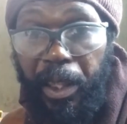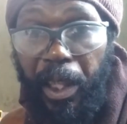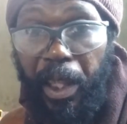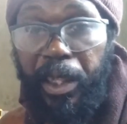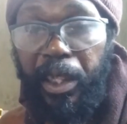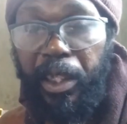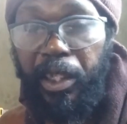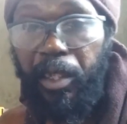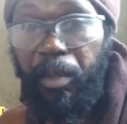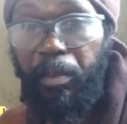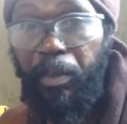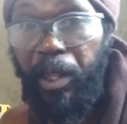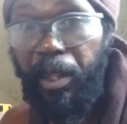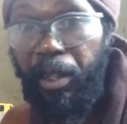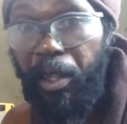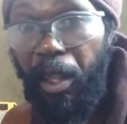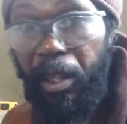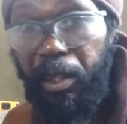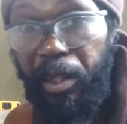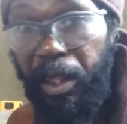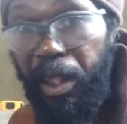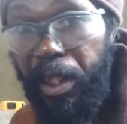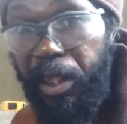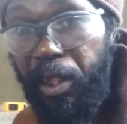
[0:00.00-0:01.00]
that is to be
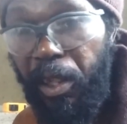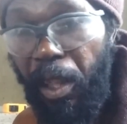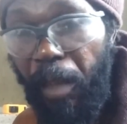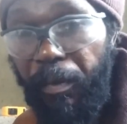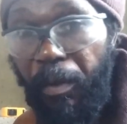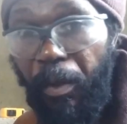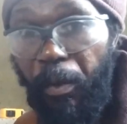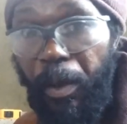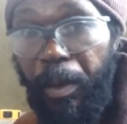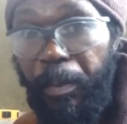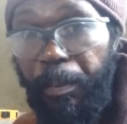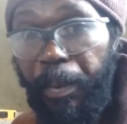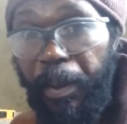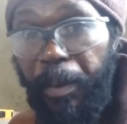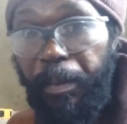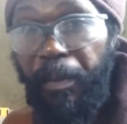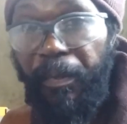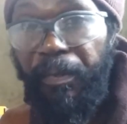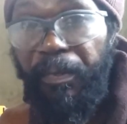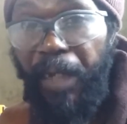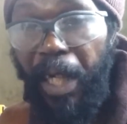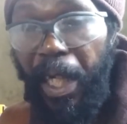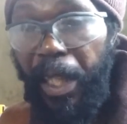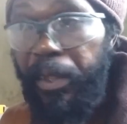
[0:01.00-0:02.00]
discovered. When people
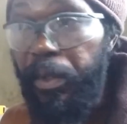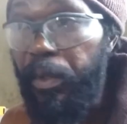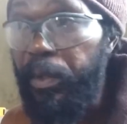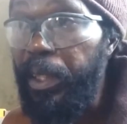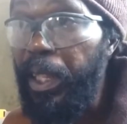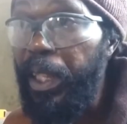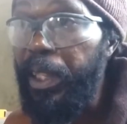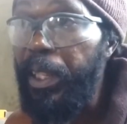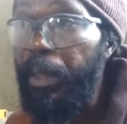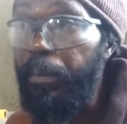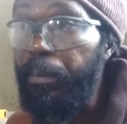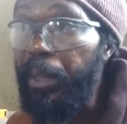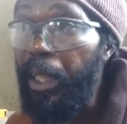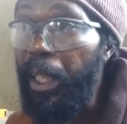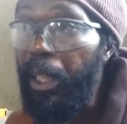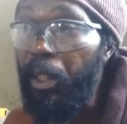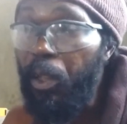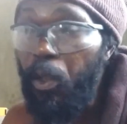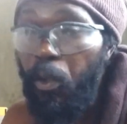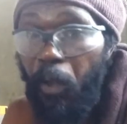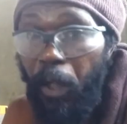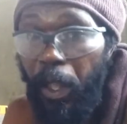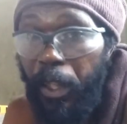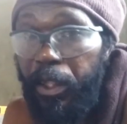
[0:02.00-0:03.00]
find out that they can
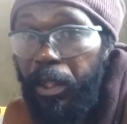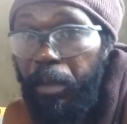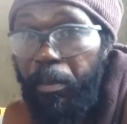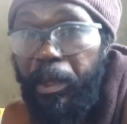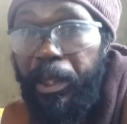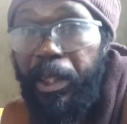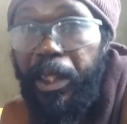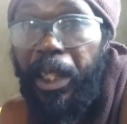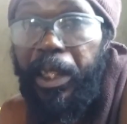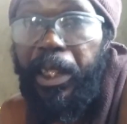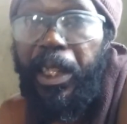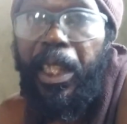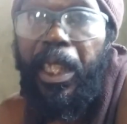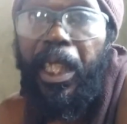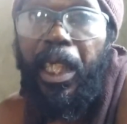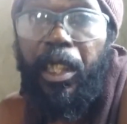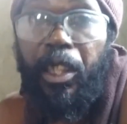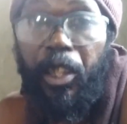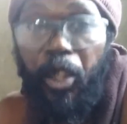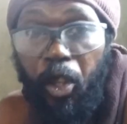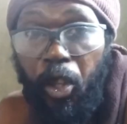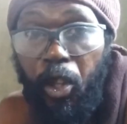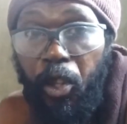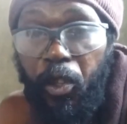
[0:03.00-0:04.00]
go onto my channel and
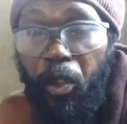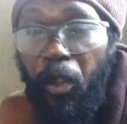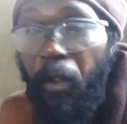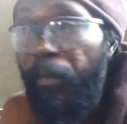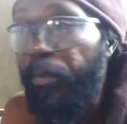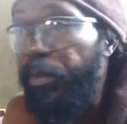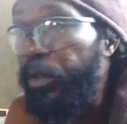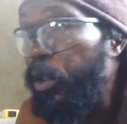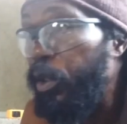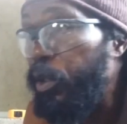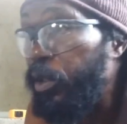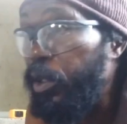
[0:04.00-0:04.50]
learn how to do